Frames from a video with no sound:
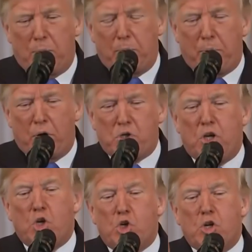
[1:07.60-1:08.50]

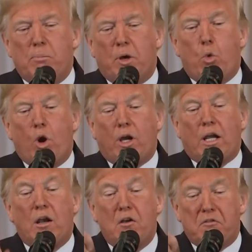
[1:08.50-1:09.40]
brazenly rude
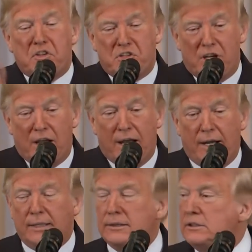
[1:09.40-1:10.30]
and disrespectful to the
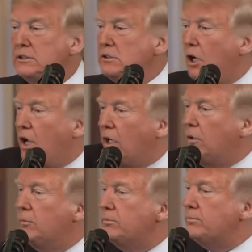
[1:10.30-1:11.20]
president, and I
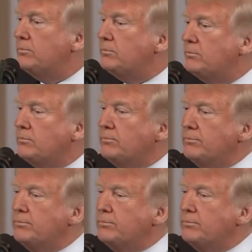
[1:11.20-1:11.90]
think Acosta